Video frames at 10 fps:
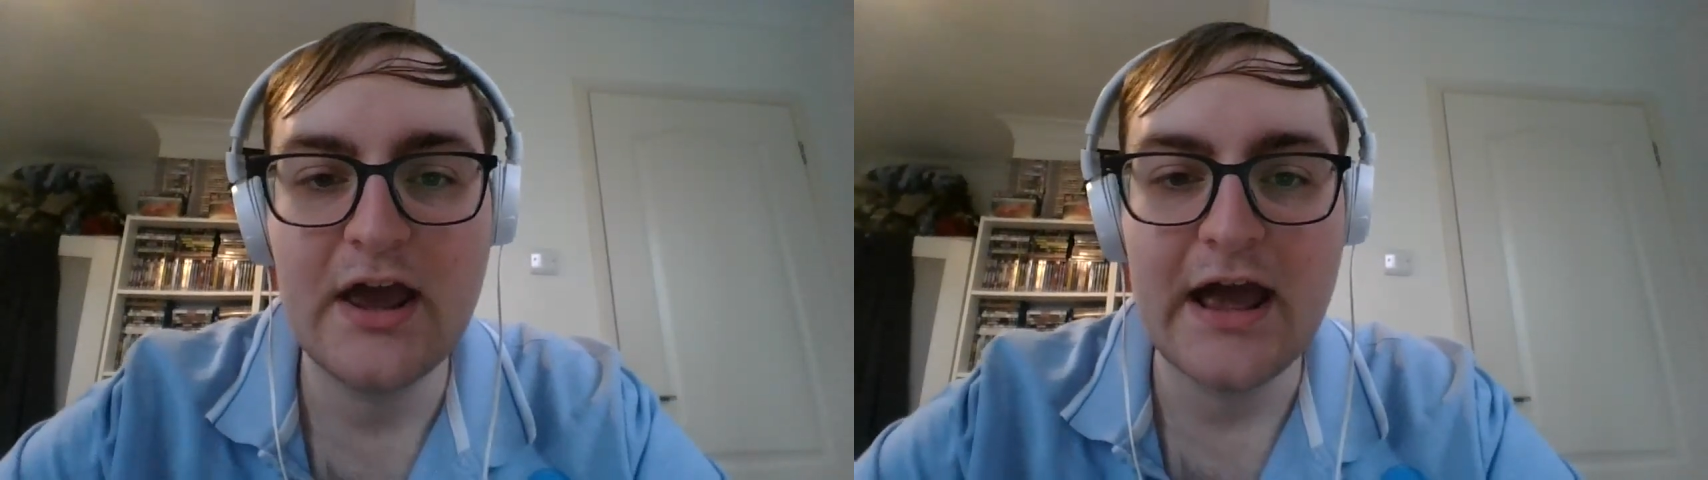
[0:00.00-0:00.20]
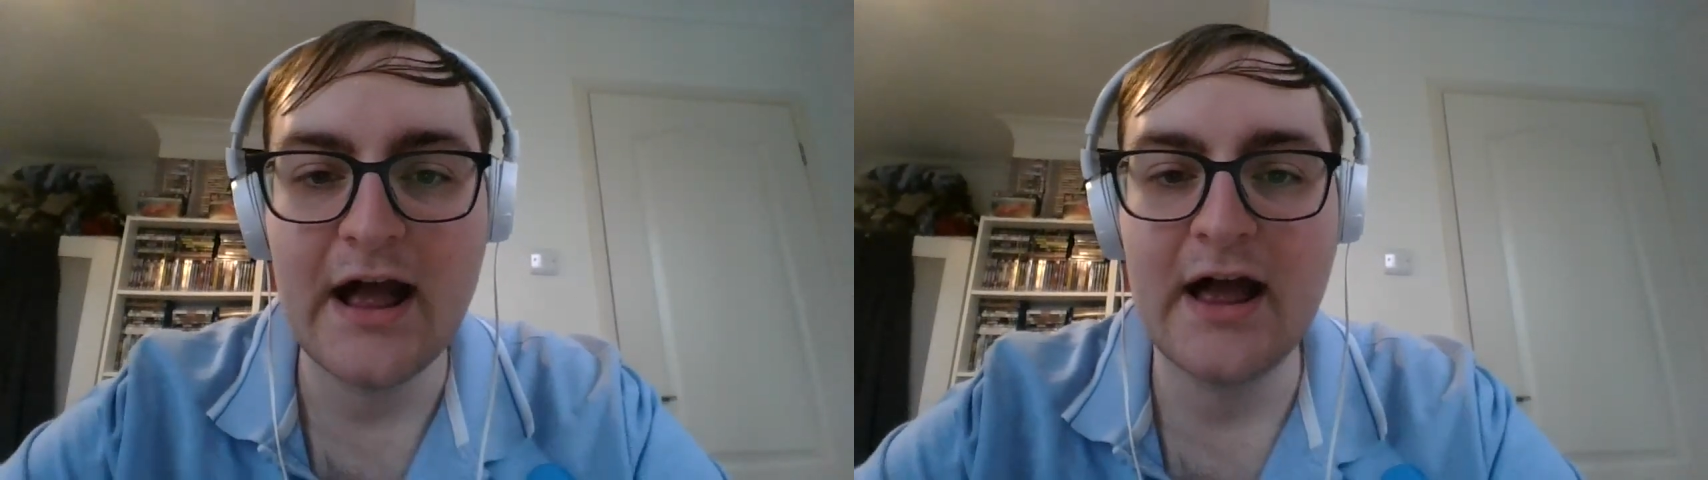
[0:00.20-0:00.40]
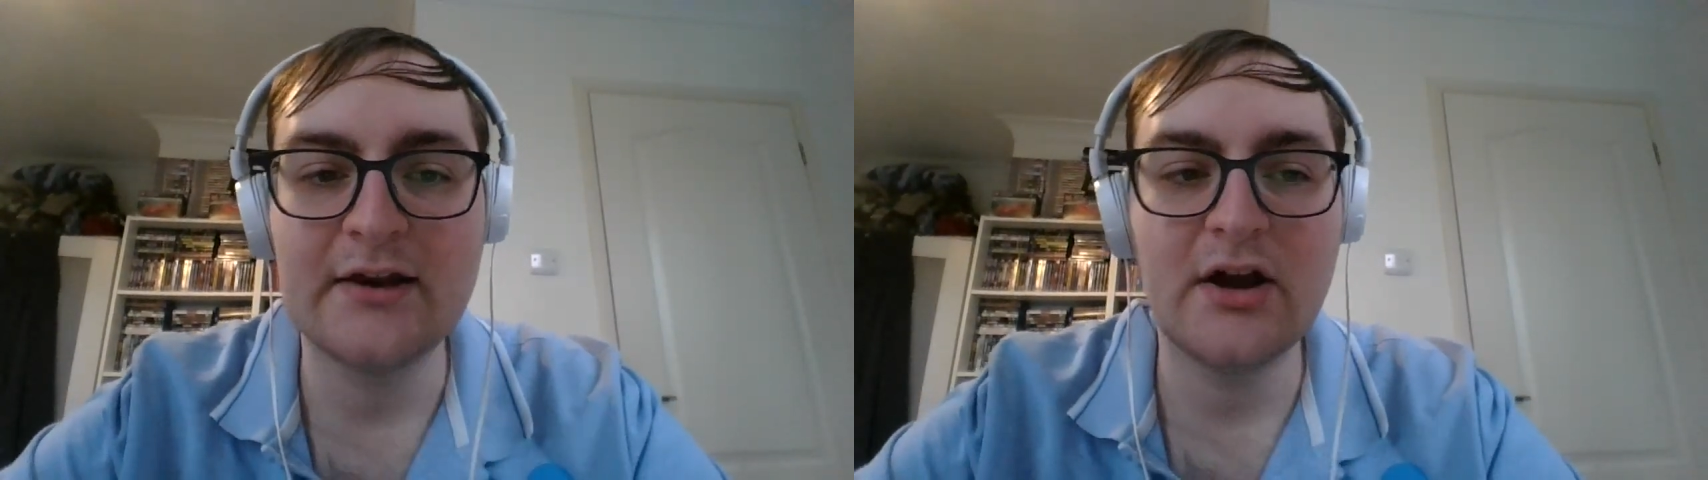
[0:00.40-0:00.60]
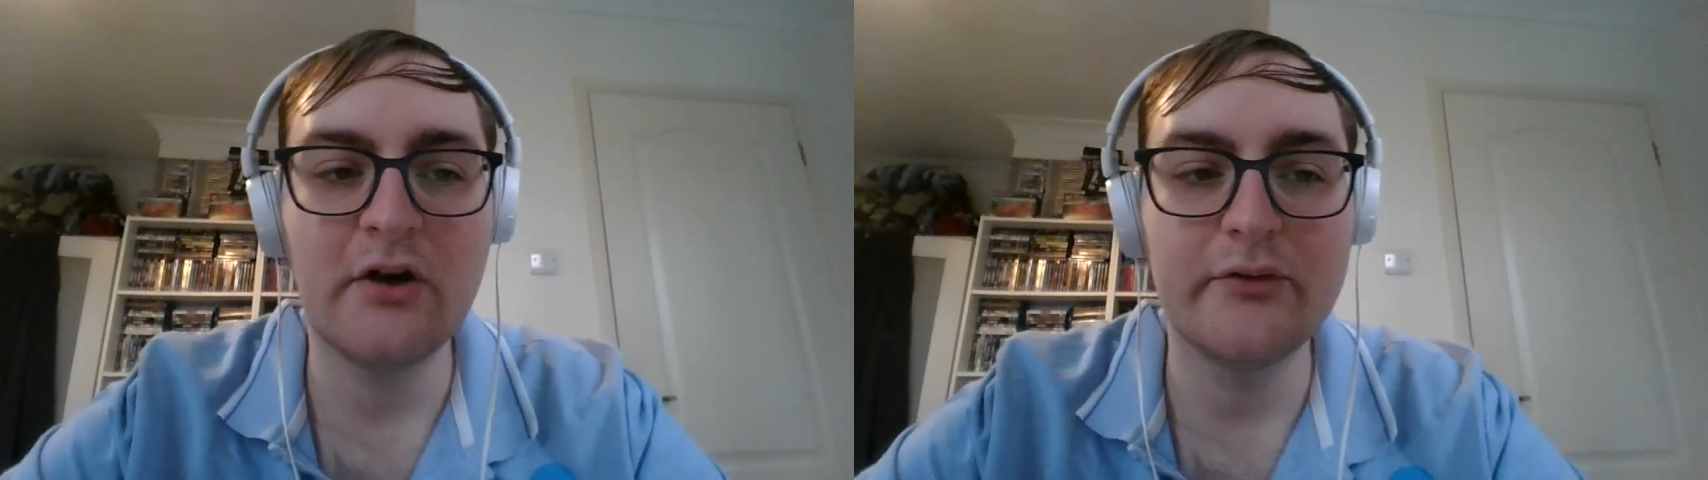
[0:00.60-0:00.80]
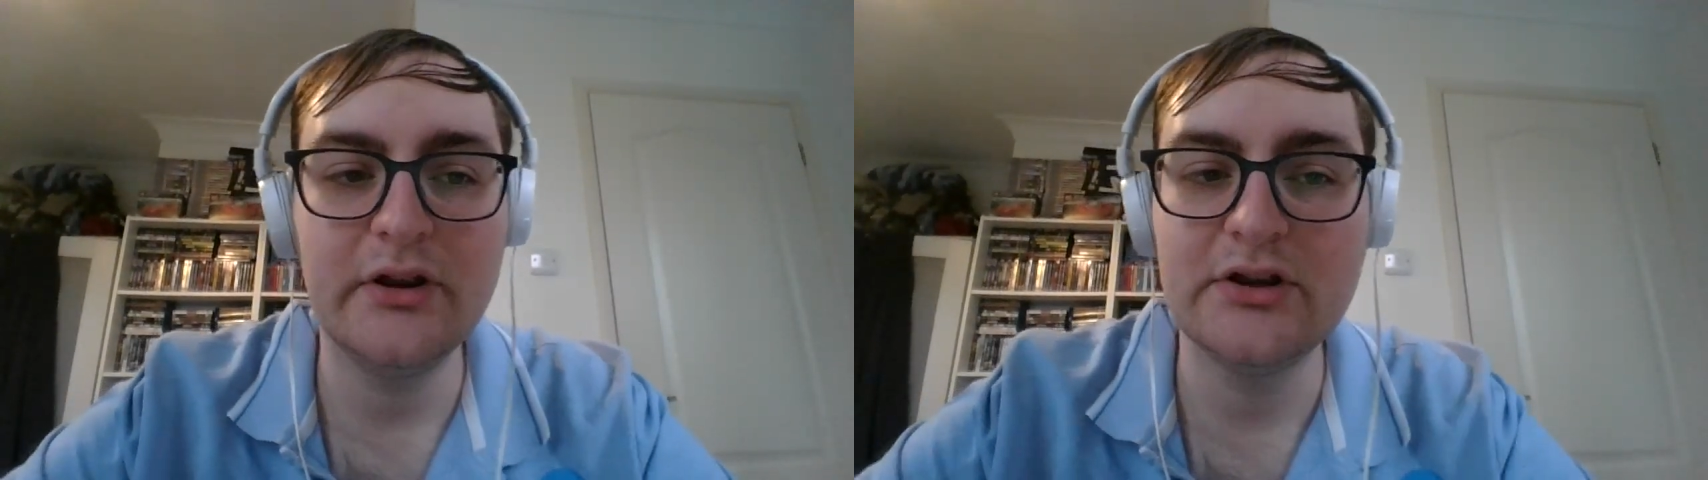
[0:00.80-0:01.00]
And I
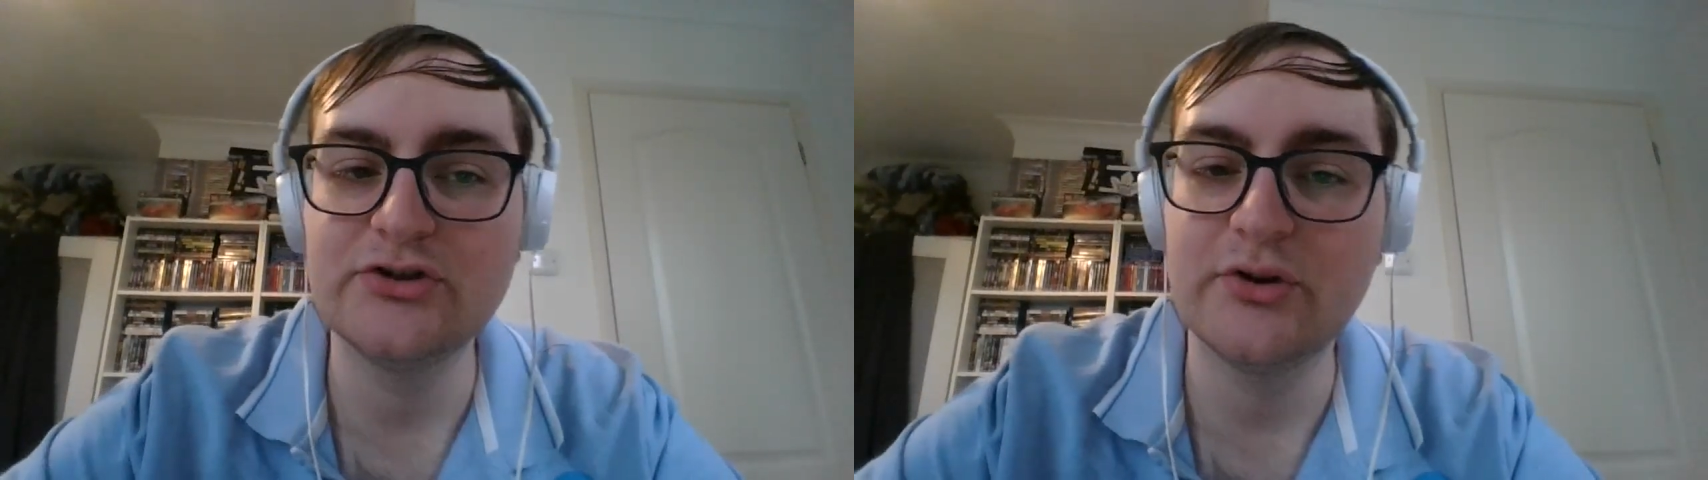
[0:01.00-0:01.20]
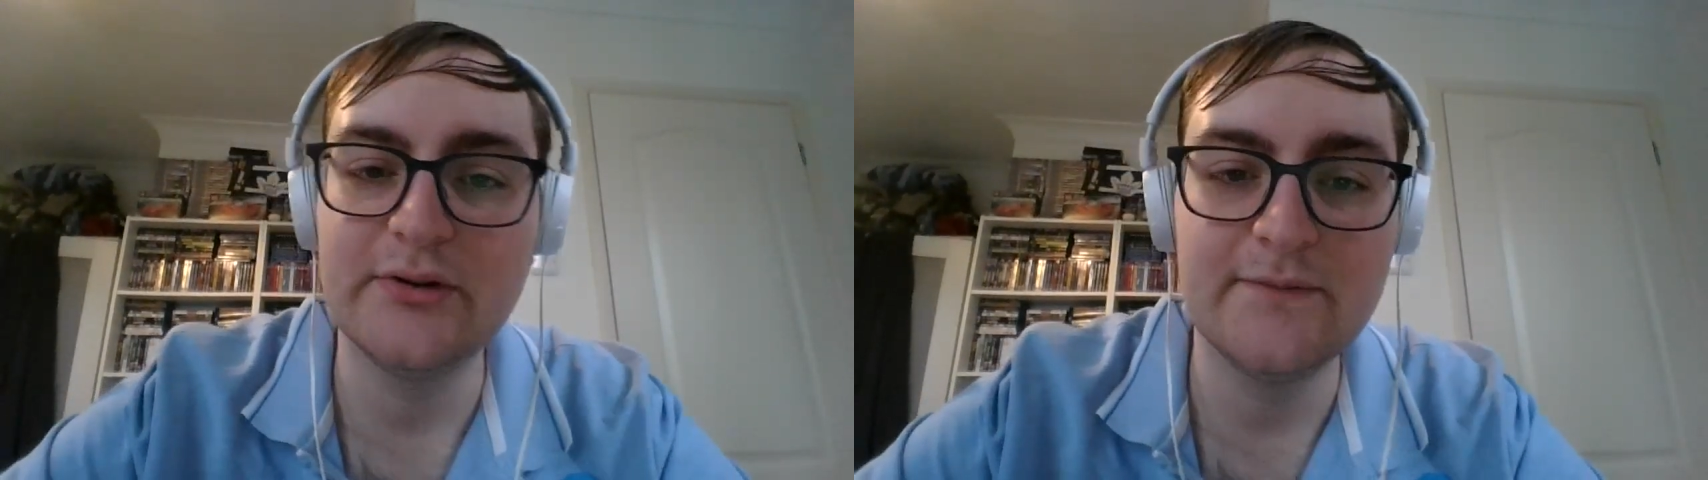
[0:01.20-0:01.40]
really enjoyed the